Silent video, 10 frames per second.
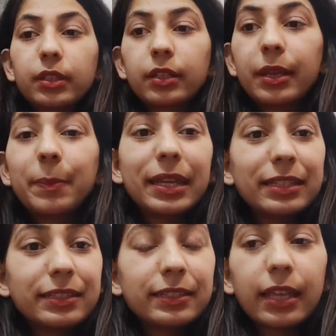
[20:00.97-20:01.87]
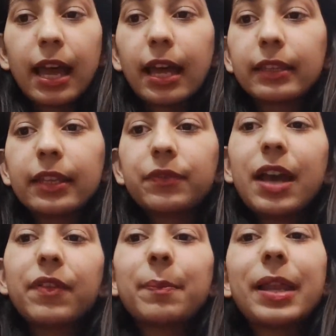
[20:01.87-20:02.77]
remains. And then we
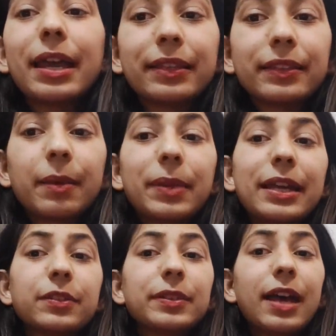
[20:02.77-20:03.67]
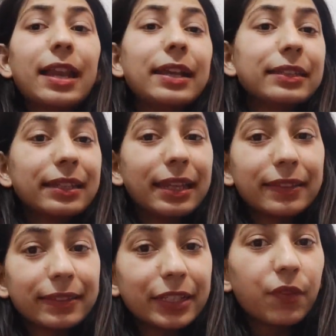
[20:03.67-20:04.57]
have compliance. Compliance means highlighting the
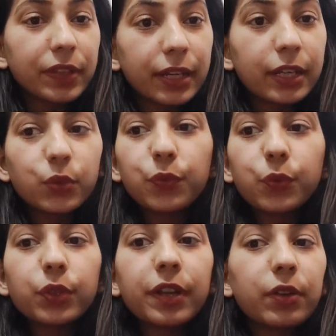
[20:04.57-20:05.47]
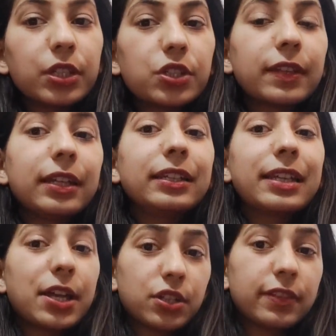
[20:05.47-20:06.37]
necessity of adhering to food regulations and
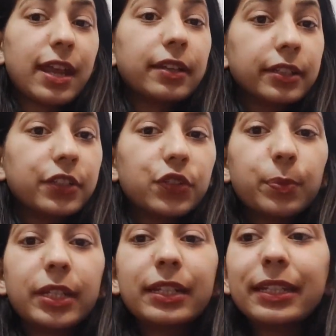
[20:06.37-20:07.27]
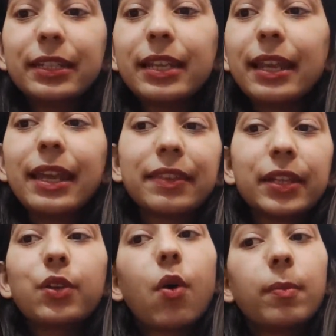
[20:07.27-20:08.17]
international standards to meet legal and
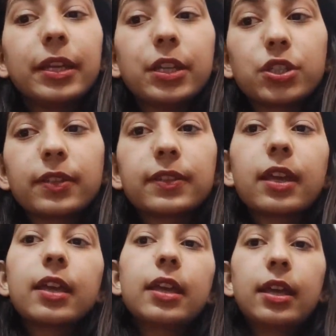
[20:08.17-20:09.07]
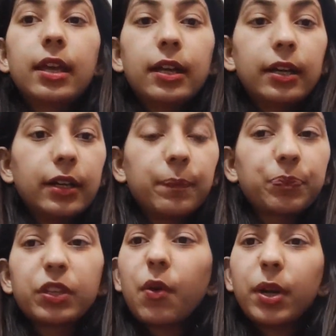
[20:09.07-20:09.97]
ethical obligations.
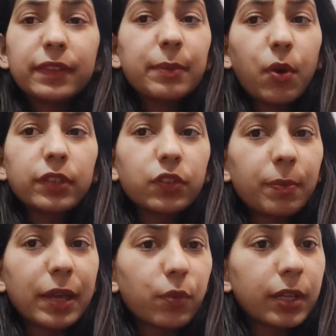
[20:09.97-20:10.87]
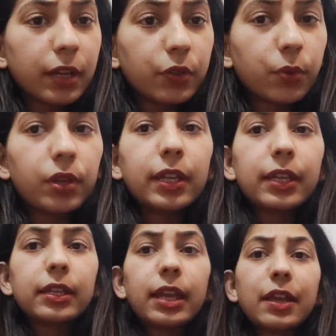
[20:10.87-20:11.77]
Now, what is the importance of microbial control
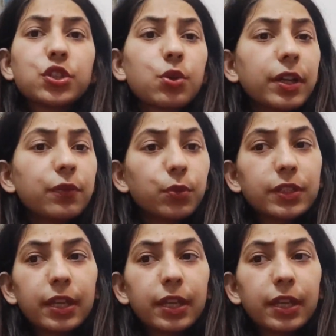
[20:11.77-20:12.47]
in ensuring food